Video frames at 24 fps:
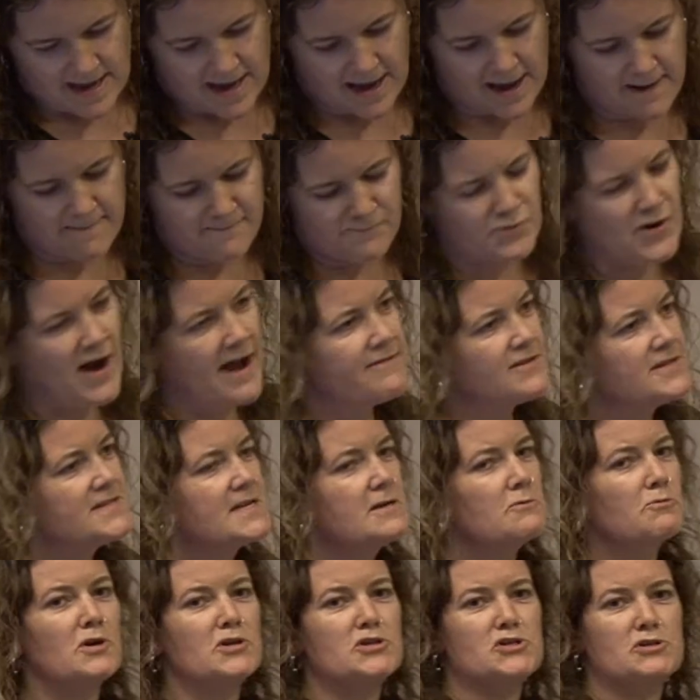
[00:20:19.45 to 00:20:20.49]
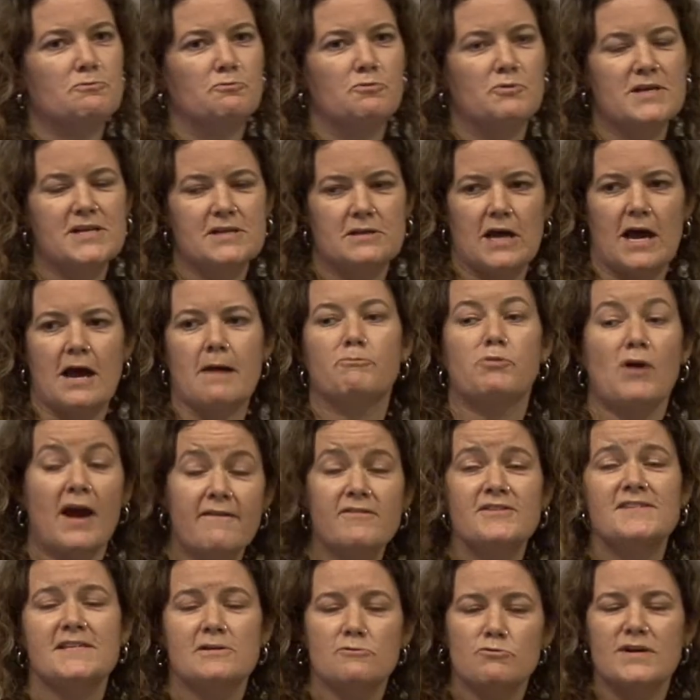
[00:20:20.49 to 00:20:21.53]
Privacy
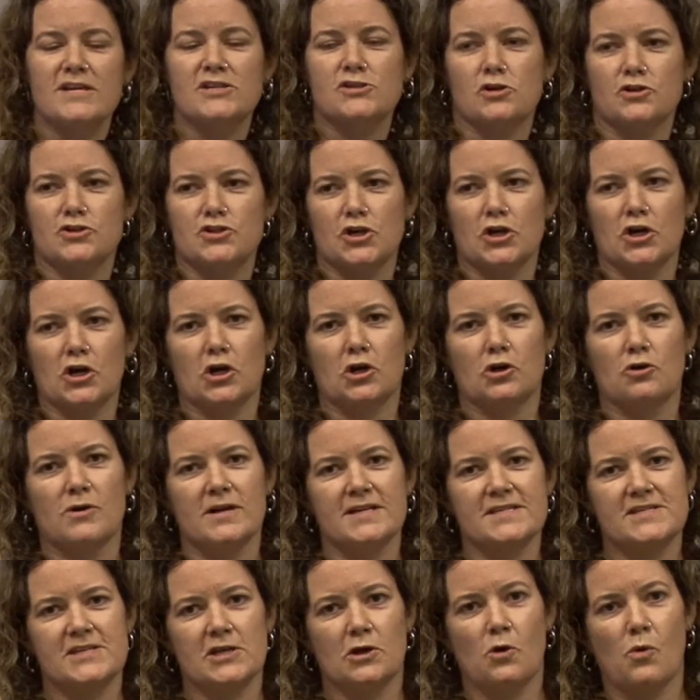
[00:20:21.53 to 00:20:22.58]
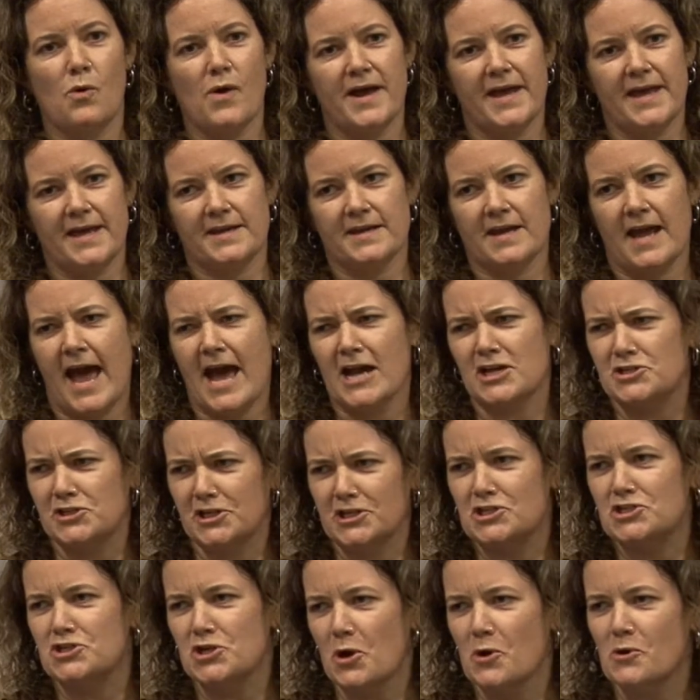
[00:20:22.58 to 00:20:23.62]
researcher Chris Sagoyan
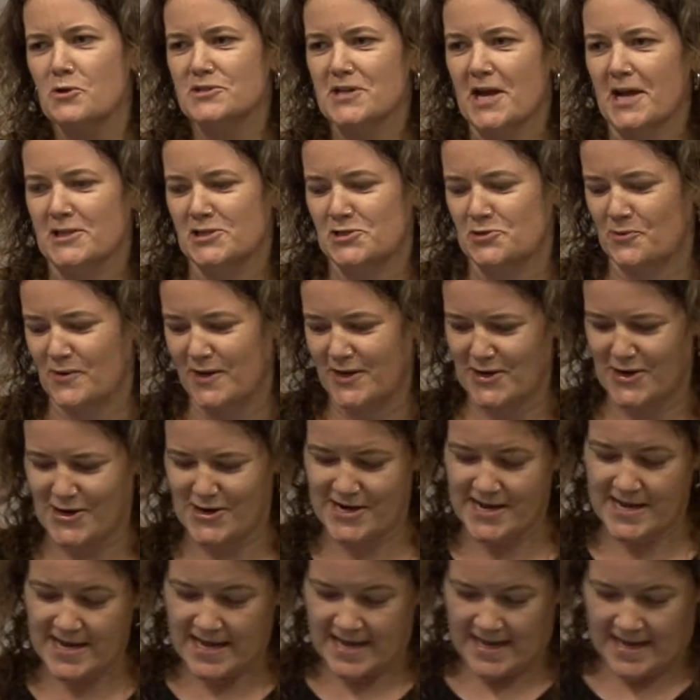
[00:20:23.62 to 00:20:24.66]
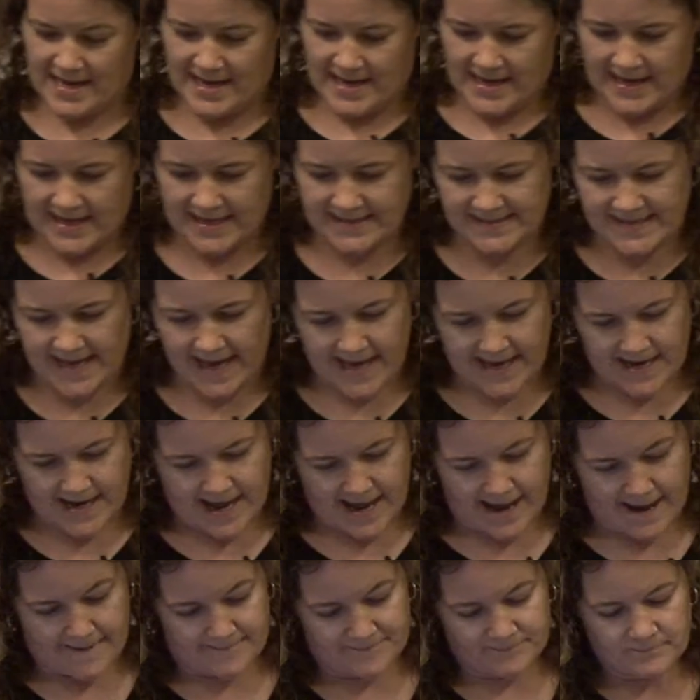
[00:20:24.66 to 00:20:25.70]
actually joked on Twitter. He said,
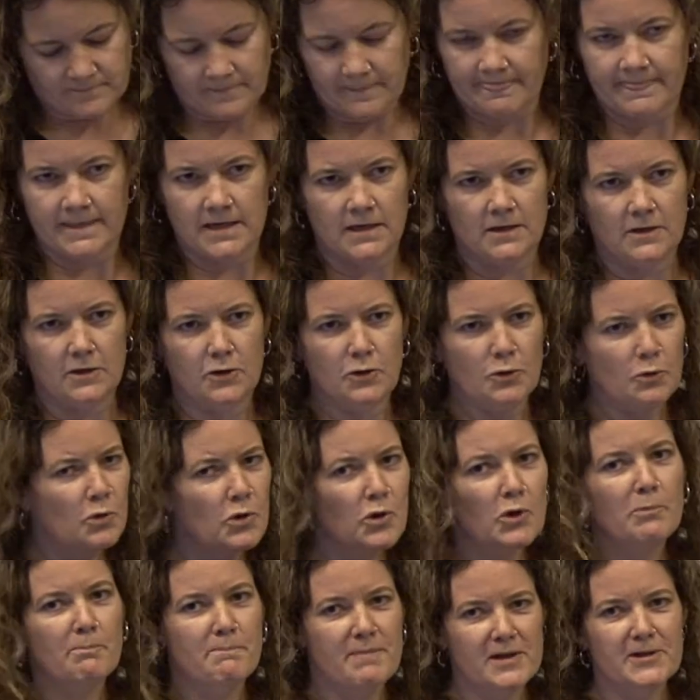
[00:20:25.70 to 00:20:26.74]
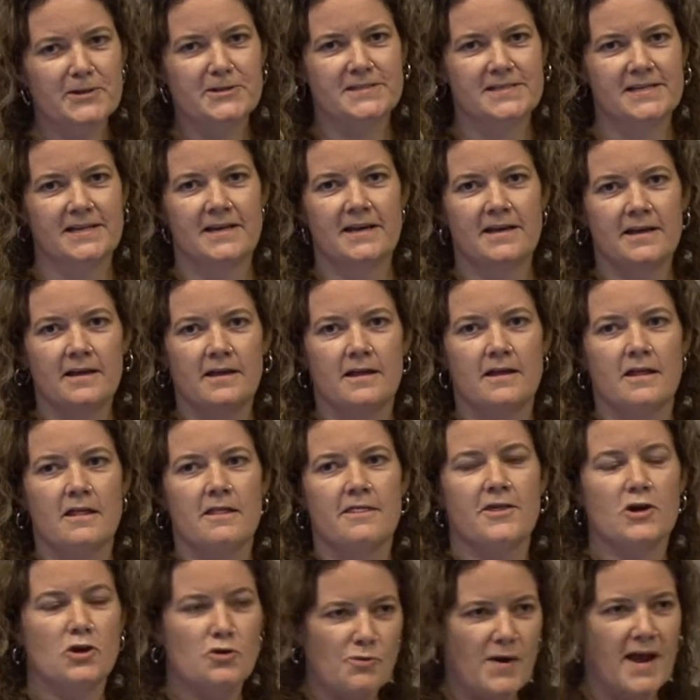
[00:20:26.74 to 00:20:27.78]
Google built
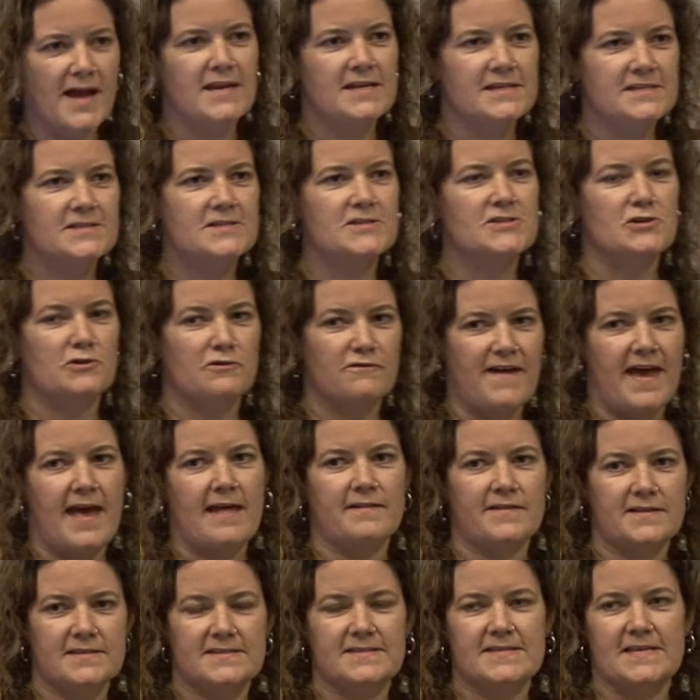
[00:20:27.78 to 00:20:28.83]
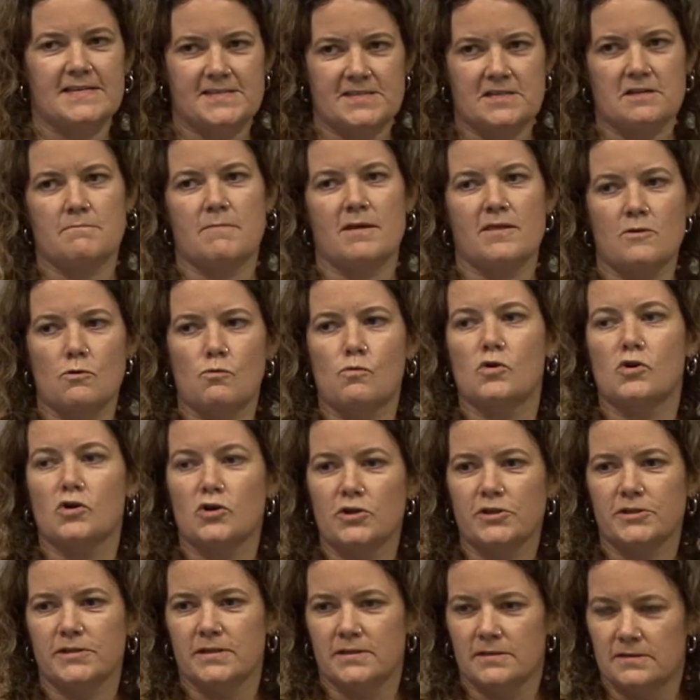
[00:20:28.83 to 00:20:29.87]
the greatest surveillance system in the
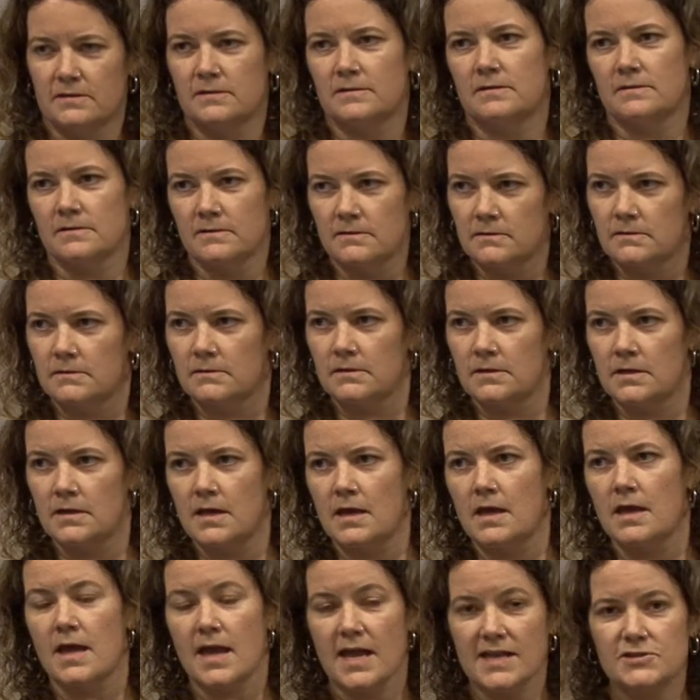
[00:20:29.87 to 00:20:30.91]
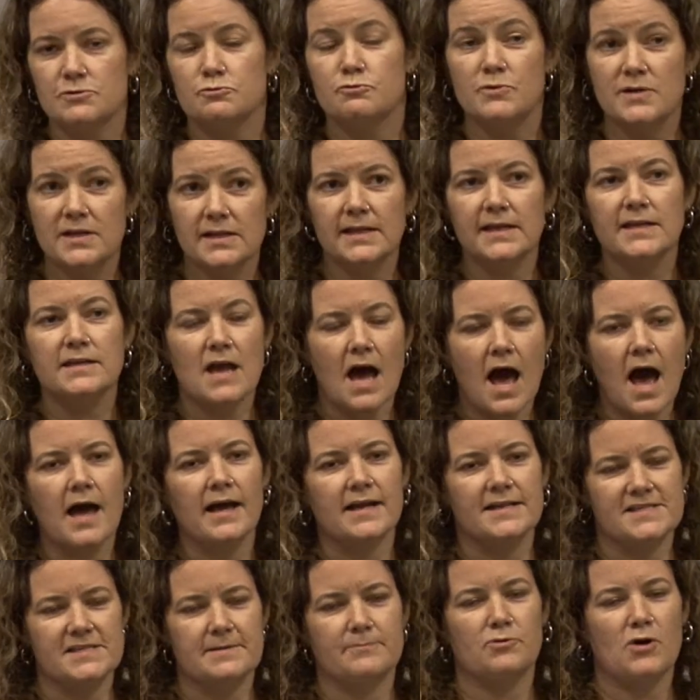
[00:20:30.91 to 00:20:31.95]
world. It's really
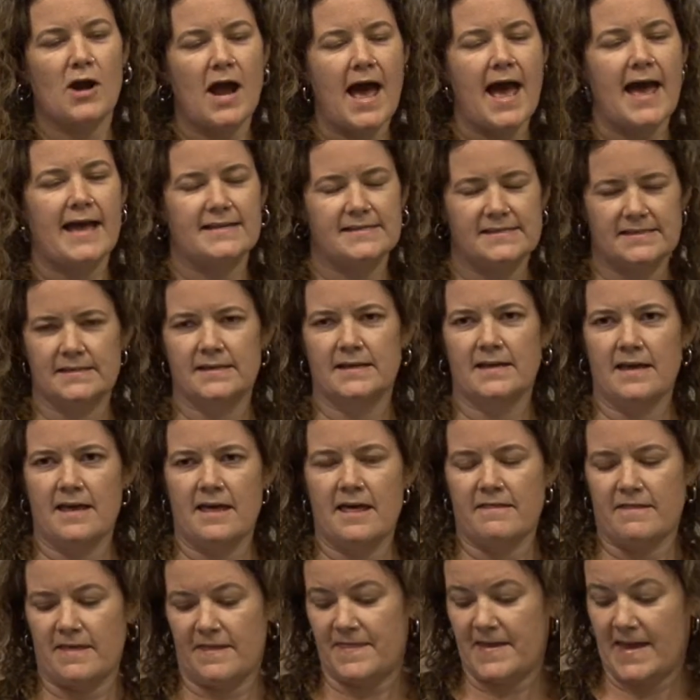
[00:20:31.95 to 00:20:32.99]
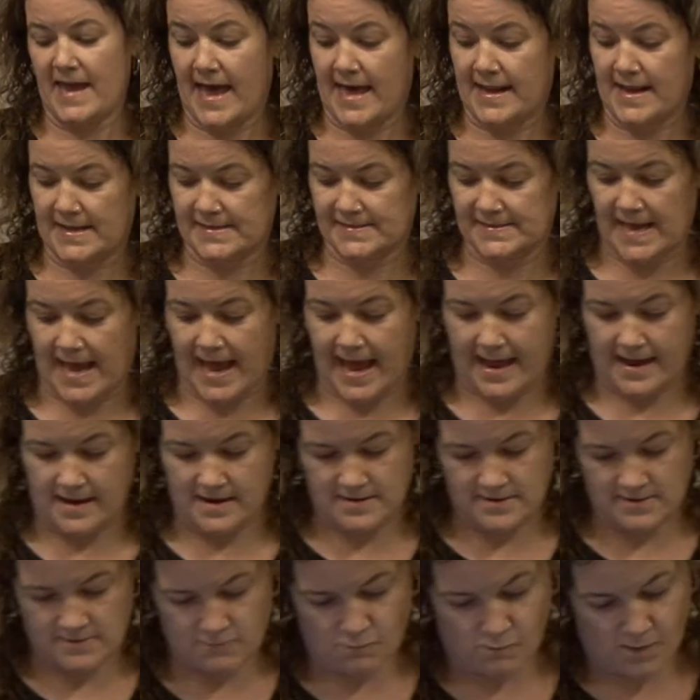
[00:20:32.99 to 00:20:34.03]
not a surprise that the NSA
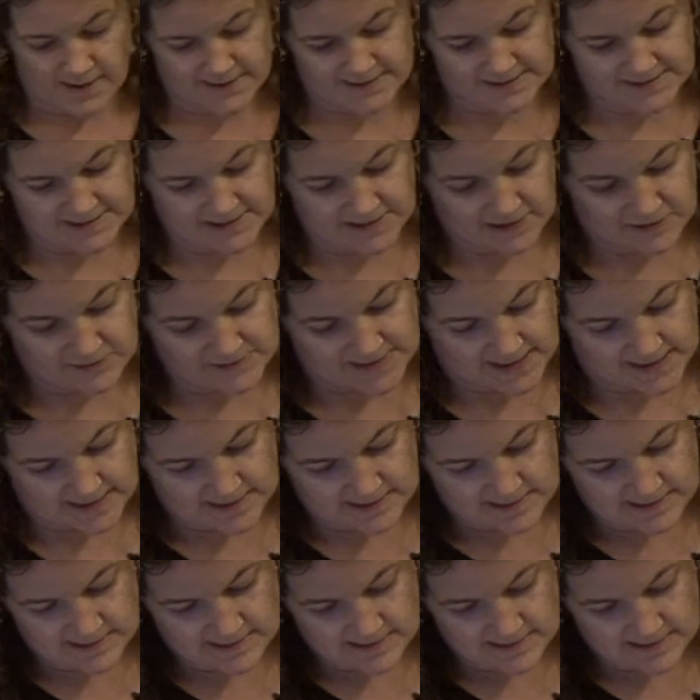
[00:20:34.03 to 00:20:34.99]
wants to use it.